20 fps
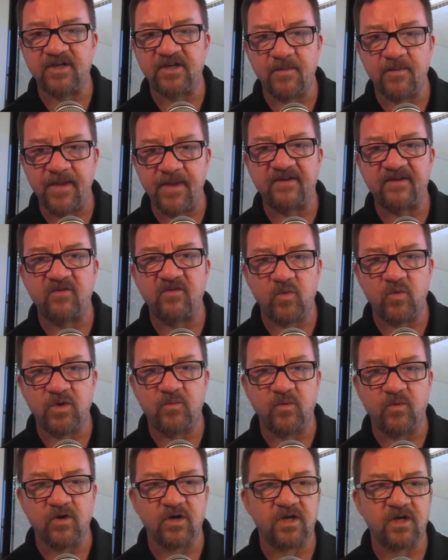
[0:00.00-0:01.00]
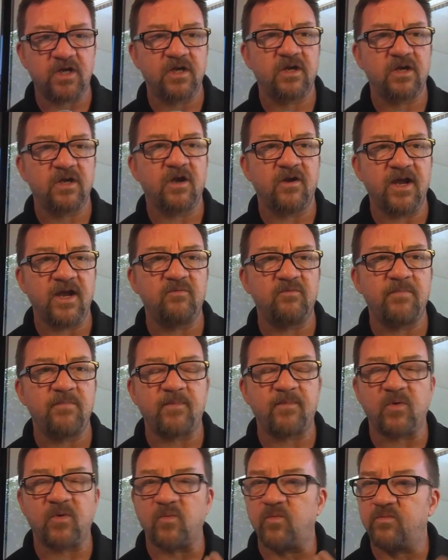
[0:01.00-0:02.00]
to come out of the woodwork. All right.
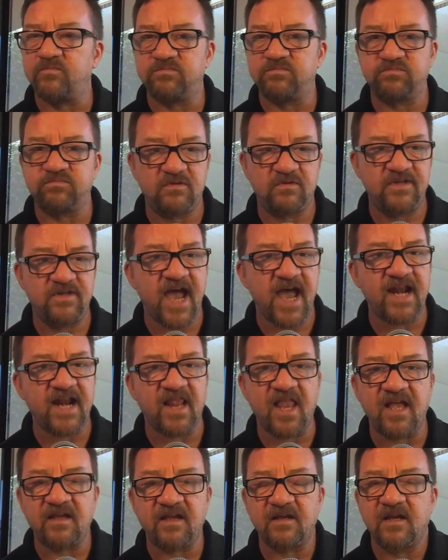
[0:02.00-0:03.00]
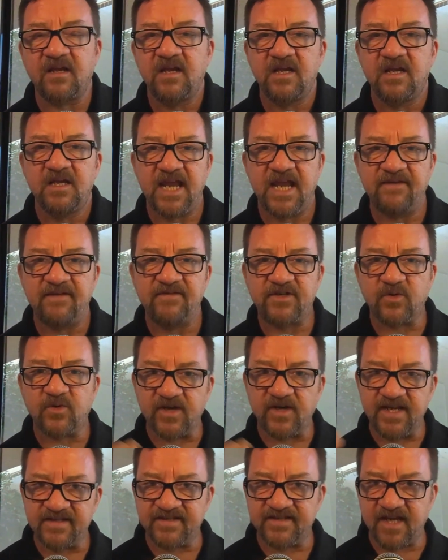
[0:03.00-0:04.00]
Remember, not a lot.
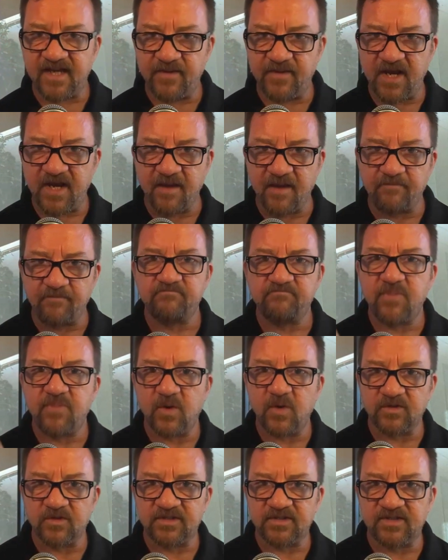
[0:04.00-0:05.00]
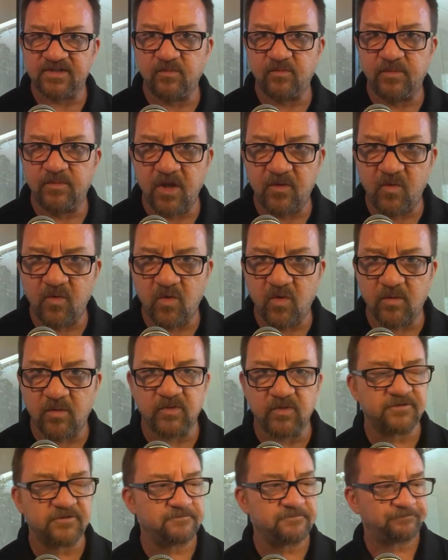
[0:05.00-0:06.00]
Inventory is coming up, but we're still below
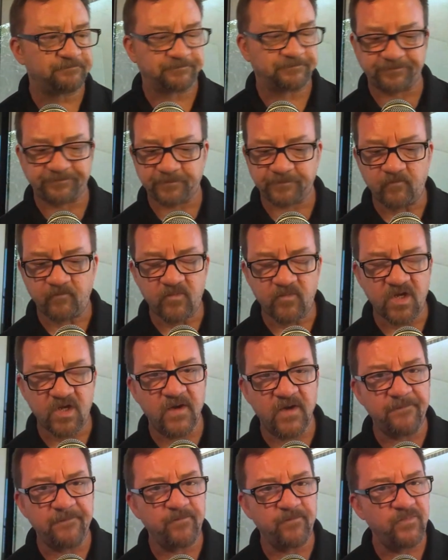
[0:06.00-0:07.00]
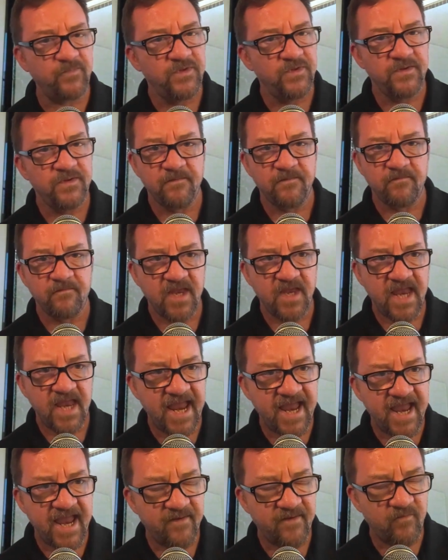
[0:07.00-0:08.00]
normals. All right.
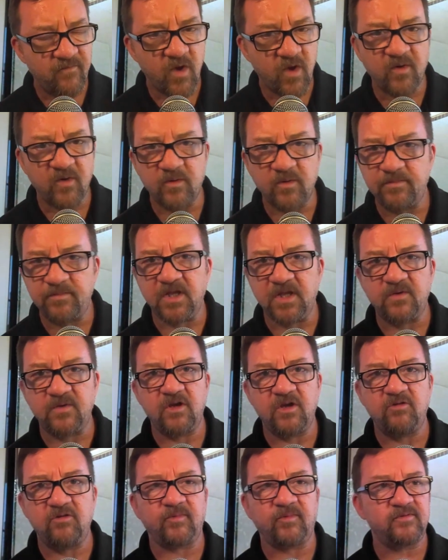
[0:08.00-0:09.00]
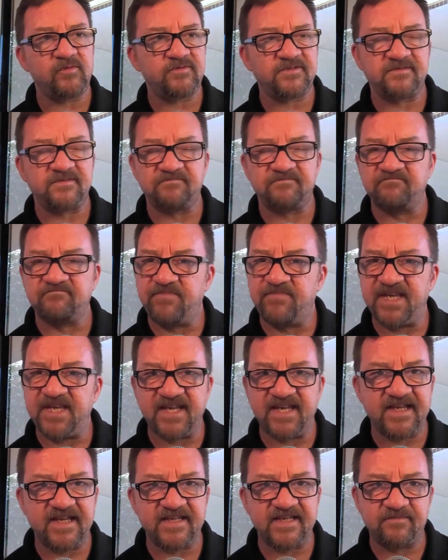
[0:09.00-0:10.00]
And why are we below normals?
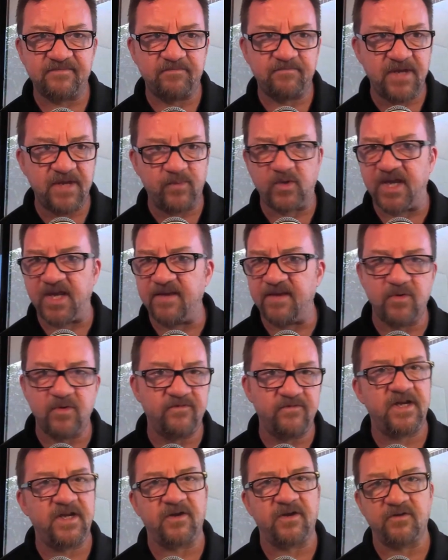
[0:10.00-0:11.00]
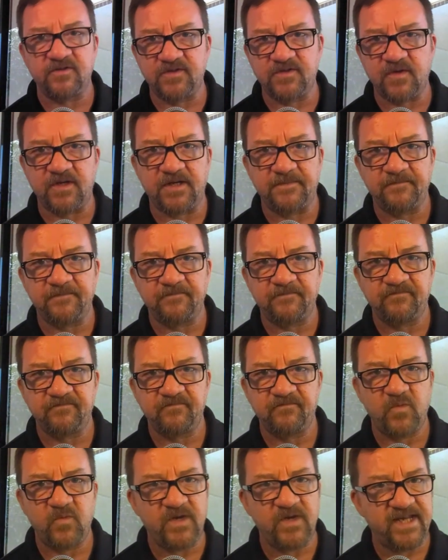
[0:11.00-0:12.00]
Because people keep moving to Arizona.
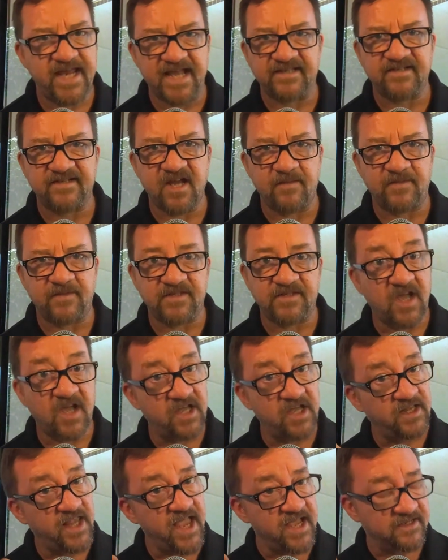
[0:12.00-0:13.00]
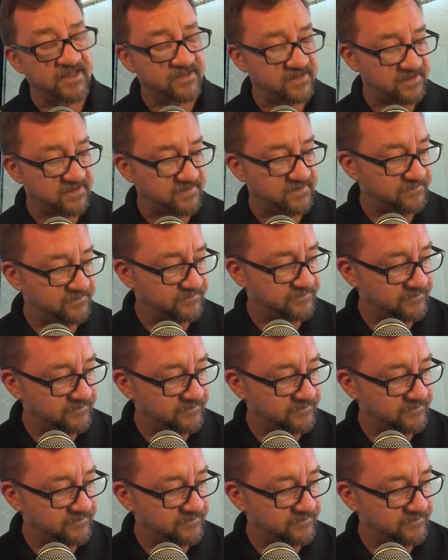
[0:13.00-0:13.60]
We can't stop this. Unless